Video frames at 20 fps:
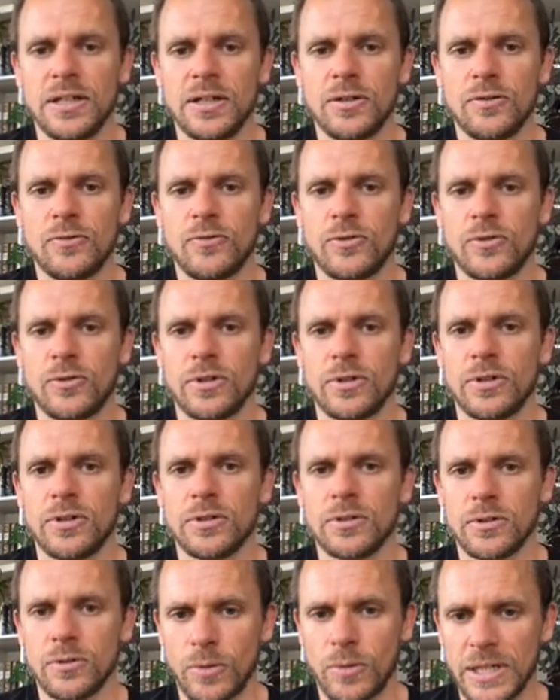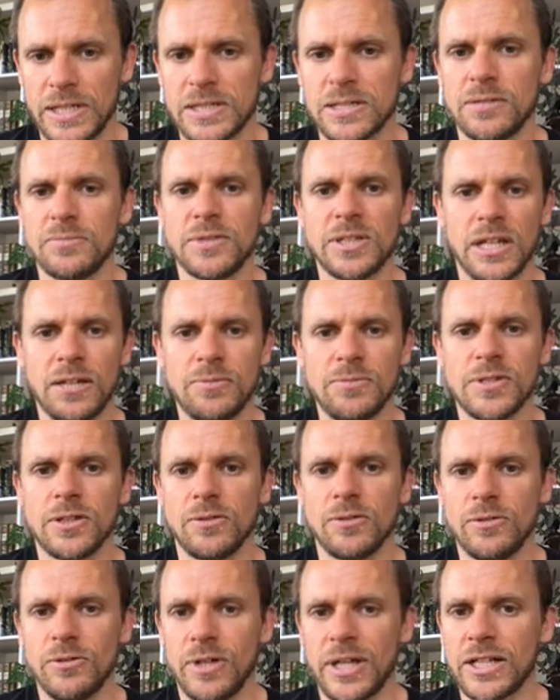for quite some time, so
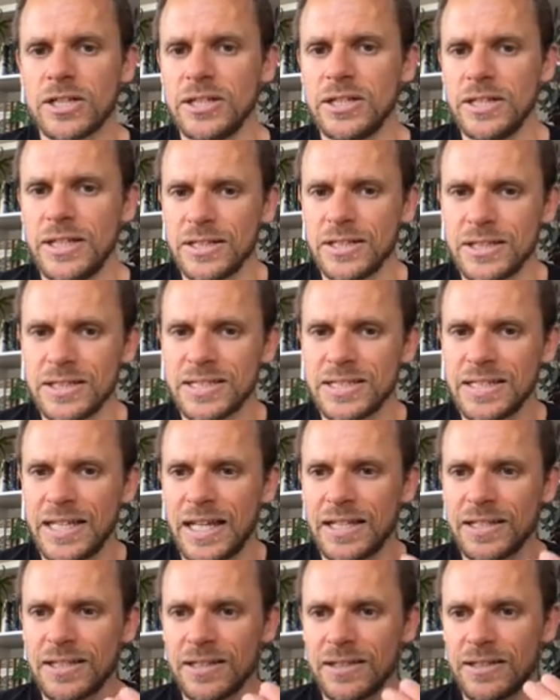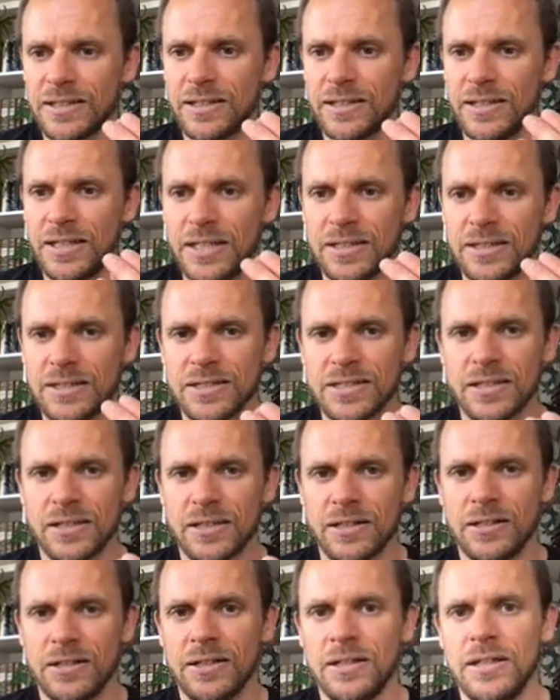you actually understand the
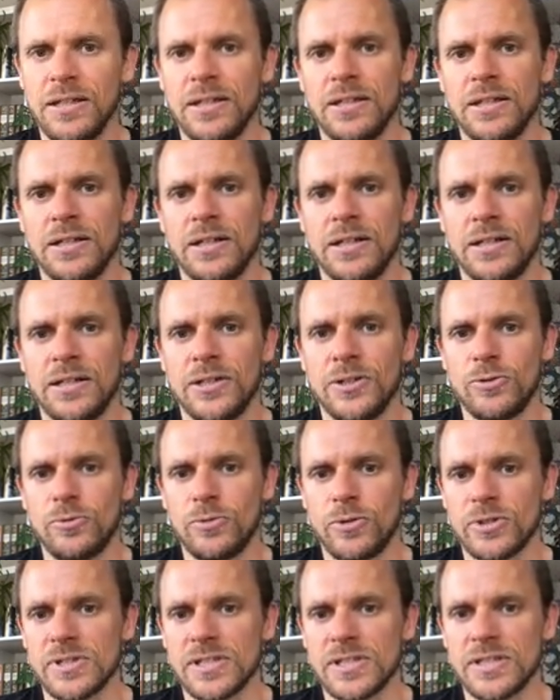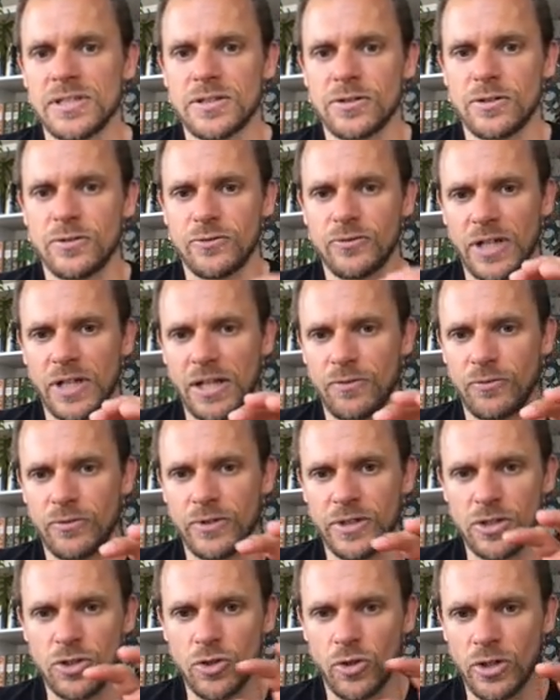subtle nuances of every
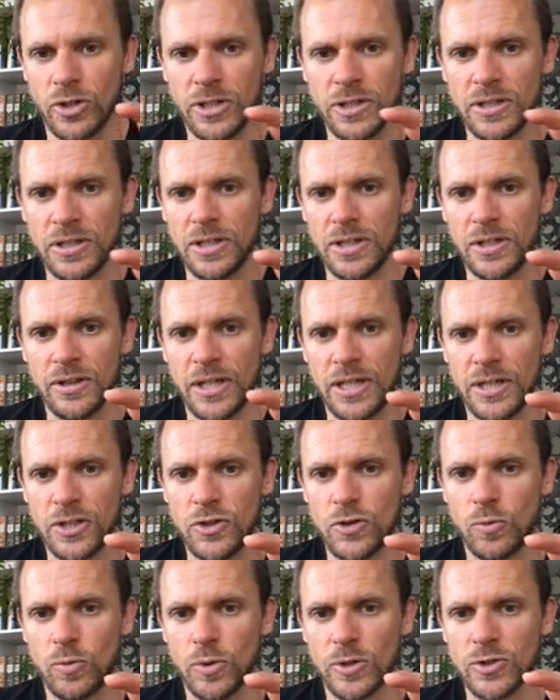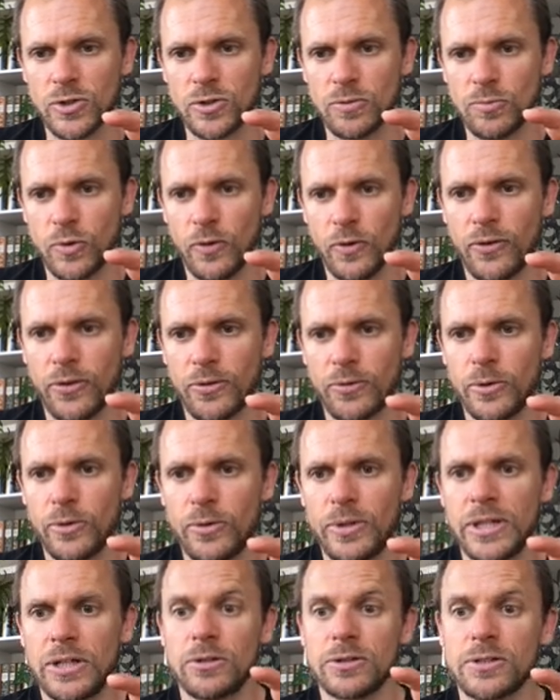joint that you want to move through,
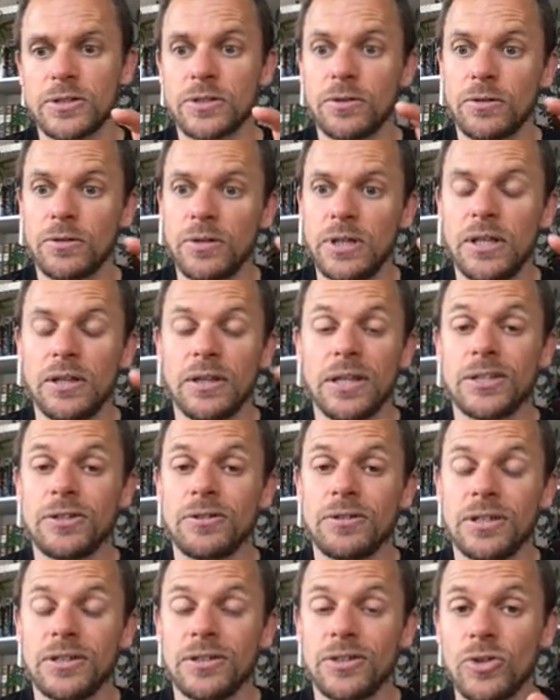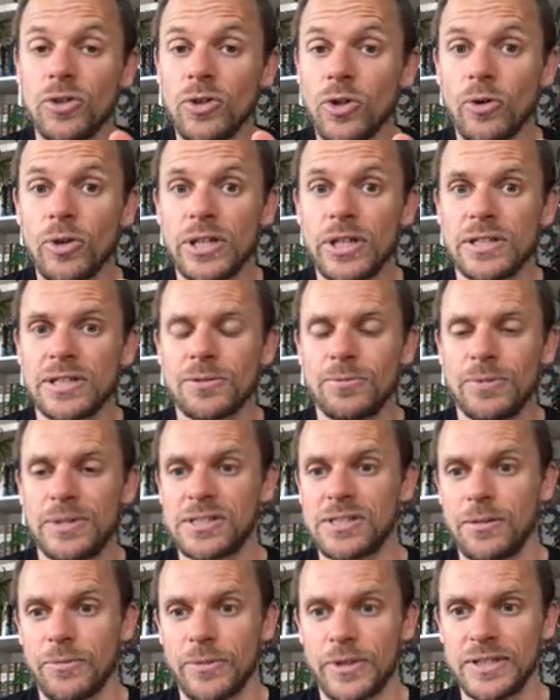and also that you notice when
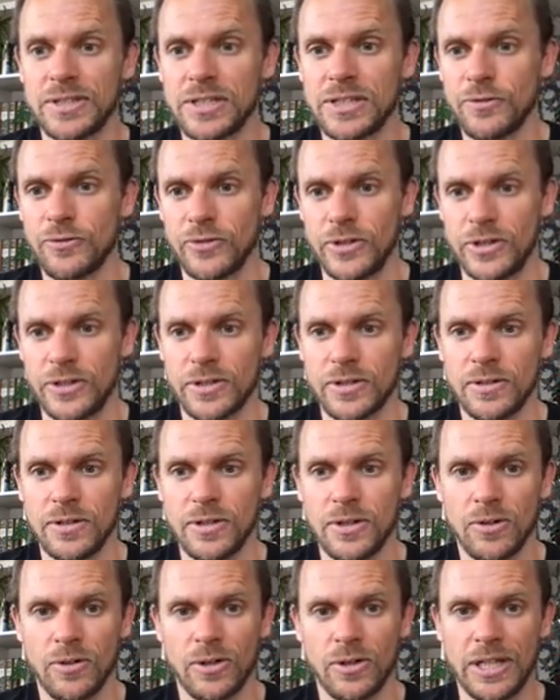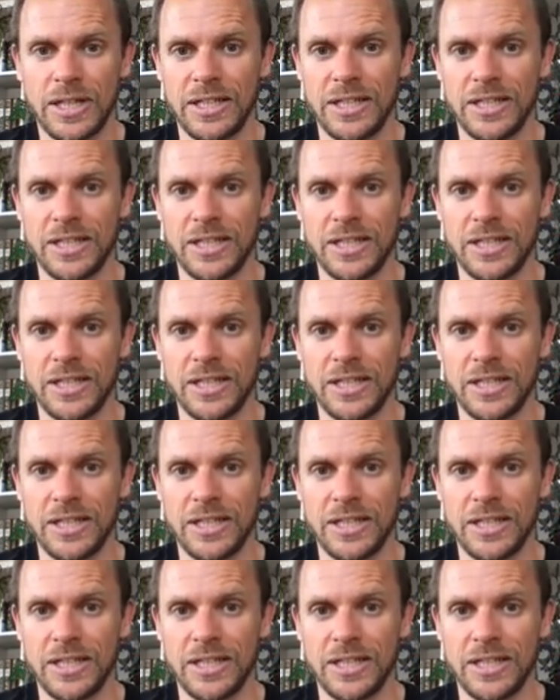something's different on any